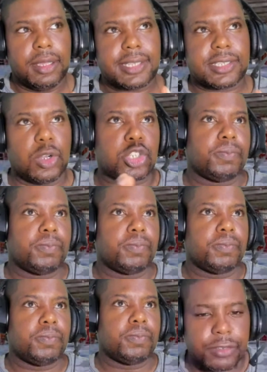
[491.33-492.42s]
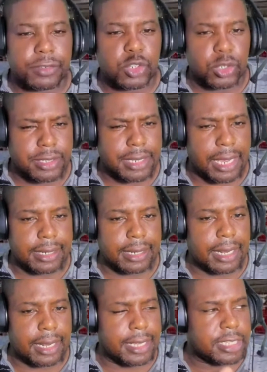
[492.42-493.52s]
it's not so. Do you
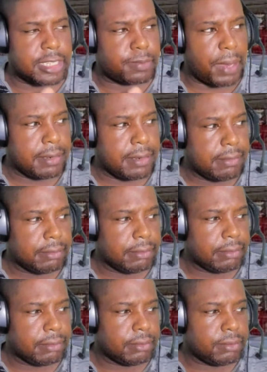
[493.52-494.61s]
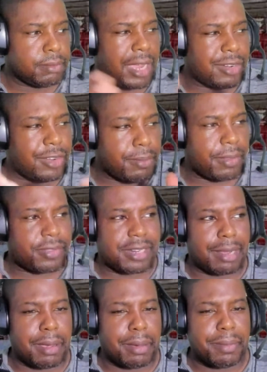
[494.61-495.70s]
understand? And my grandmother's
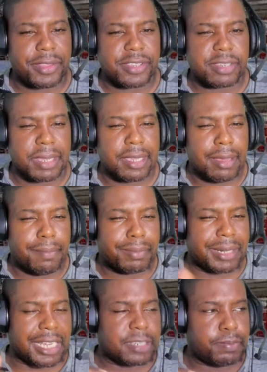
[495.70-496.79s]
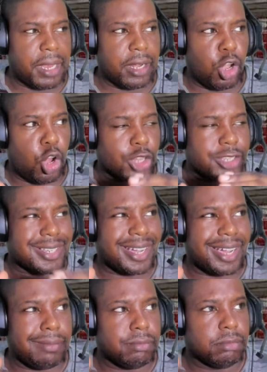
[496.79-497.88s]
like my mother to me, but I spent a lot of time
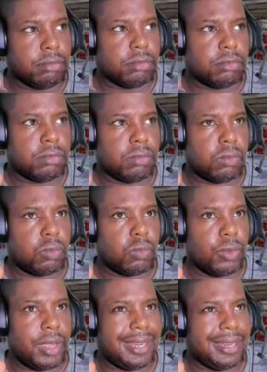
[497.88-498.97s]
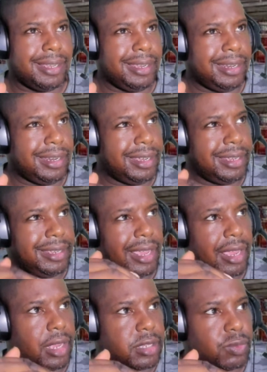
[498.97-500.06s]
in her years
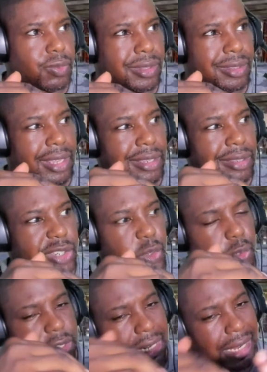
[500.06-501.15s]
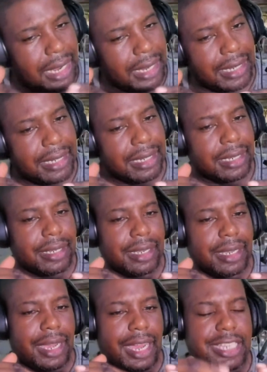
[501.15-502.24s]
when she was declining. I spent a lot
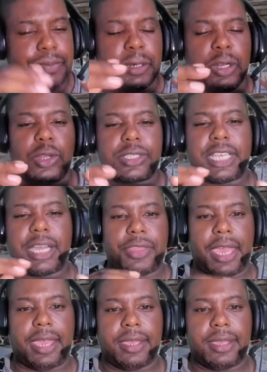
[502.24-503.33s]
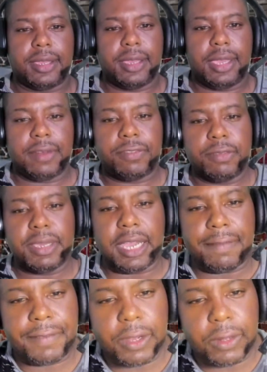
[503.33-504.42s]
of time with her there, and for me, I felt that